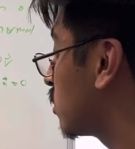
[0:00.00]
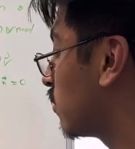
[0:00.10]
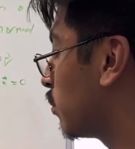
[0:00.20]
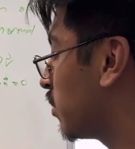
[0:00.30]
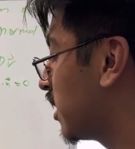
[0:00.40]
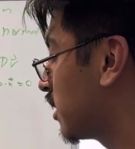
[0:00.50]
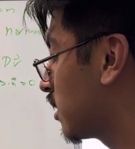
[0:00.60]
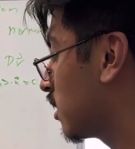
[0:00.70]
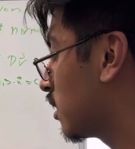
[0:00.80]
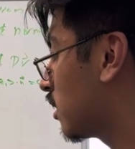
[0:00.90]
of the plane,
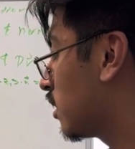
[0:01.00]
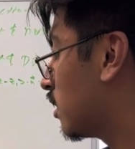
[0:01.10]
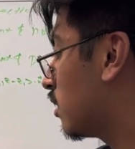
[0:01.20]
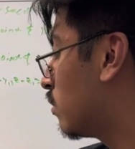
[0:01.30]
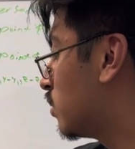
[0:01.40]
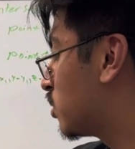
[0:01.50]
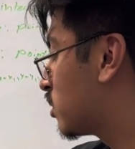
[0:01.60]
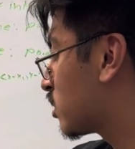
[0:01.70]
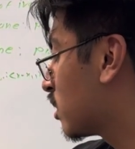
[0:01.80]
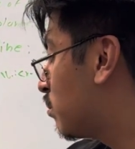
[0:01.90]
which is
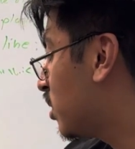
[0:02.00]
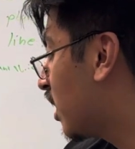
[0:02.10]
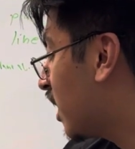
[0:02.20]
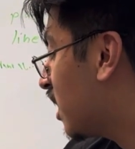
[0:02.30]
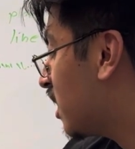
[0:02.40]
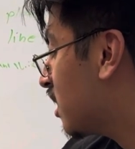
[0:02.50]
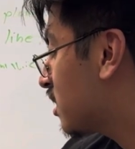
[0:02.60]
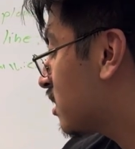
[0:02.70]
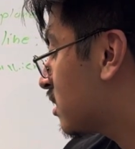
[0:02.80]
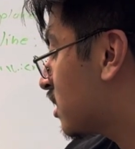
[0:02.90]
just going to be a
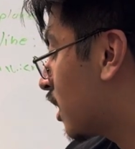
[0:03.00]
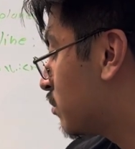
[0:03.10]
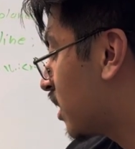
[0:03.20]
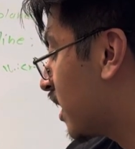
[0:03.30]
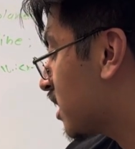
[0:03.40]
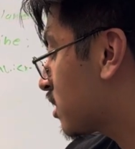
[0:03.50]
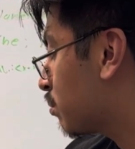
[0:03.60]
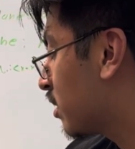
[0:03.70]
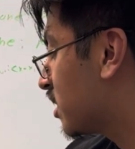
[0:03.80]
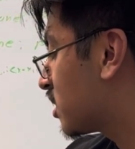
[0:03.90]
times x
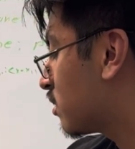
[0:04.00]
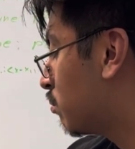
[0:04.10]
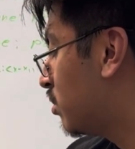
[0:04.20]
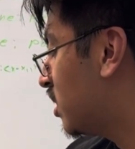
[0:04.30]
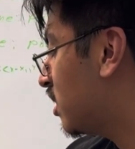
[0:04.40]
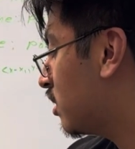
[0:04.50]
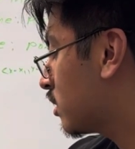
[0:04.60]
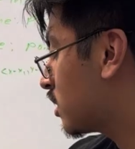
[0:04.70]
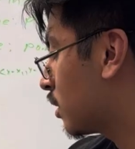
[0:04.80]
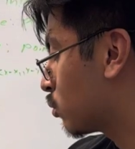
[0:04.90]
plus b
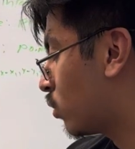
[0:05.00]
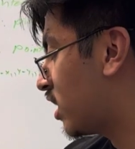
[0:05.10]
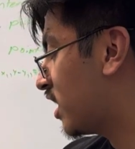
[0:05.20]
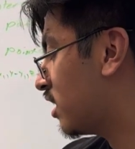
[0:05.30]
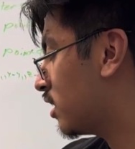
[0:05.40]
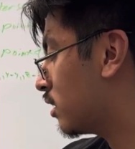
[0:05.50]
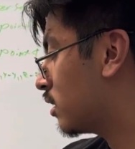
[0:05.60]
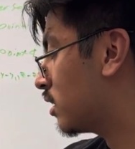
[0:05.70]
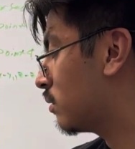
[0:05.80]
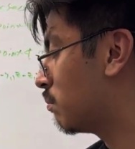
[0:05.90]
times y
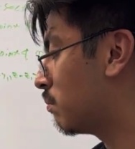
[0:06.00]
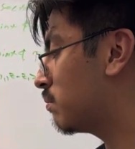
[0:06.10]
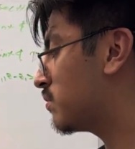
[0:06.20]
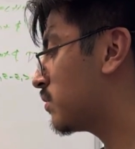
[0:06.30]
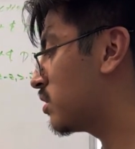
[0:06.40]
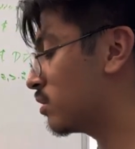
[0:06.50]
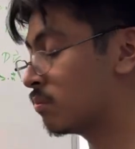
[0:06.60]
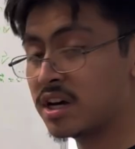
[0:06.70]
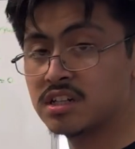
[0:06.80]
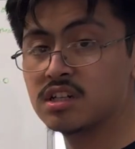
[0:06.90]

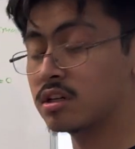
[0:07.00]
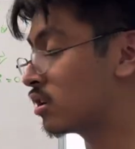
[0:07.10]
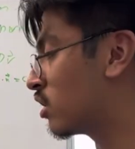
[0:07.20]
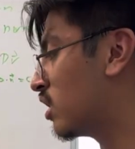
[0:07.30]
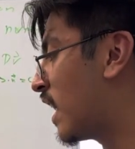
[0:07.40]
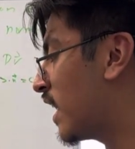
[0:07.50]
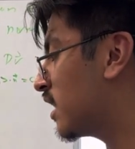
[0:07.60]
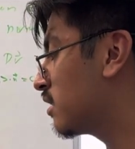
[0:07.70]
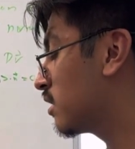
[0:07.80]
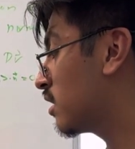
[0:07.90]
minus or add
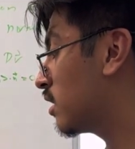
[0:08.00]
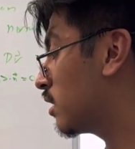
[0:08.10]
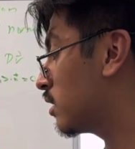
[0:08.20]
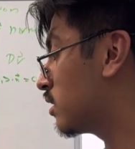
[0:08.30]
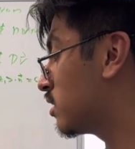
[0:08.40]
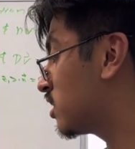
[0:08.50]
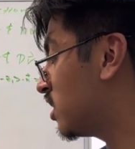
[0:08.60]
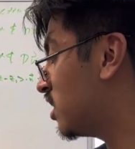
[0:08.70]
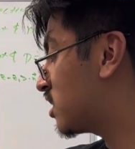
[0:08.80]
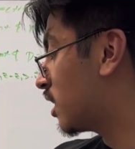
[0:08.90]

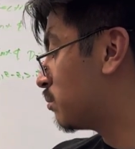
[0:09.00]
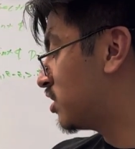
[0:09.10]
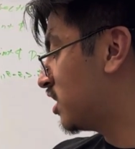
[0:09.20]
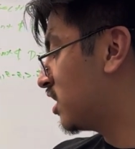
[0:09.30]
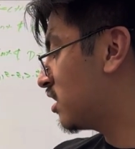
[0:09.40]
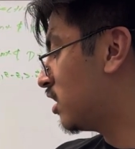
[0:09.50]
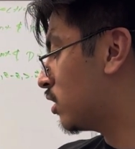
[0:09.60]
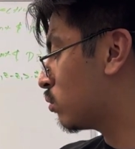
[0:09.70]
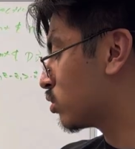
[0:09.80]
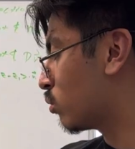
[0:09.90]
c times z
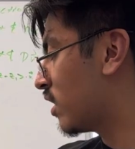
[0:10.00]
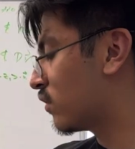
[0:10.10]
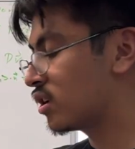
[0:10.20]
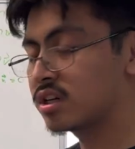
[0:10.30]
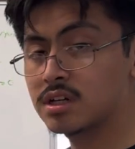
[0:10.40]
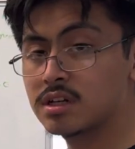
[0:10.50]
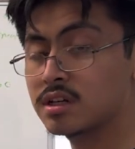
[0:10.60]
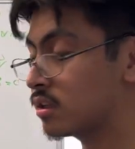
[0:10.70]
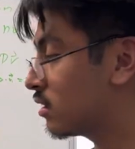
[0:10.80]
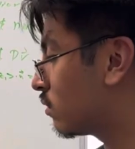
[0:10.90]
equals whatever,
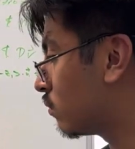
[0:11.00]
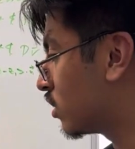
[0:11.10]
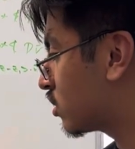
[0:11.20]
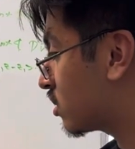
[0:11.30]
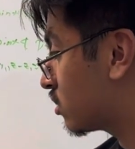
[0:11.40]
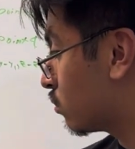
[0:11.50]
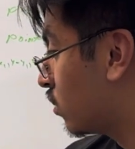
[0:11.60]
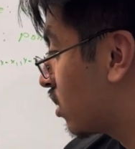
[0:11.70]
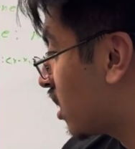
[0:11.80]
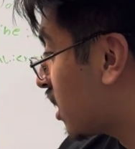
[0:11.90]
which we
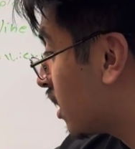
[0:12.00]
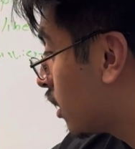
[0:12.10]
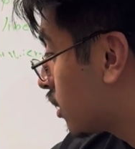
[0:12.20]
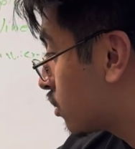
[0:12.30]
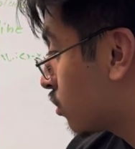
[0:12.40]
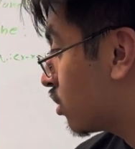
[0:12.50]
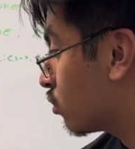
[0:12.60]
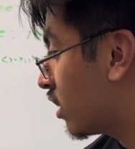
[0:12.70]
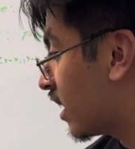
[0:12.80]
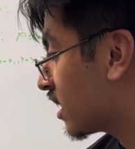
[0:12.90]
got
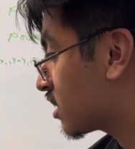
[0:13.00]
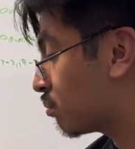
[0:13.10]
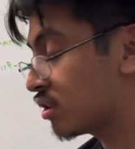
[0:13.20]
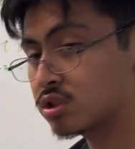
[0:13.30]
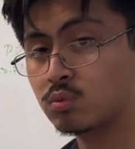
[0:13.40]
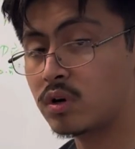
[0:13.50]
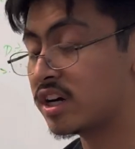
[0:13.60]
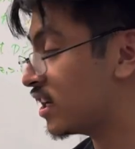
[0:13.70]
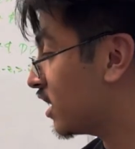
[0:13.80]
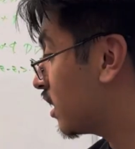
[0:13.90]
23x plus y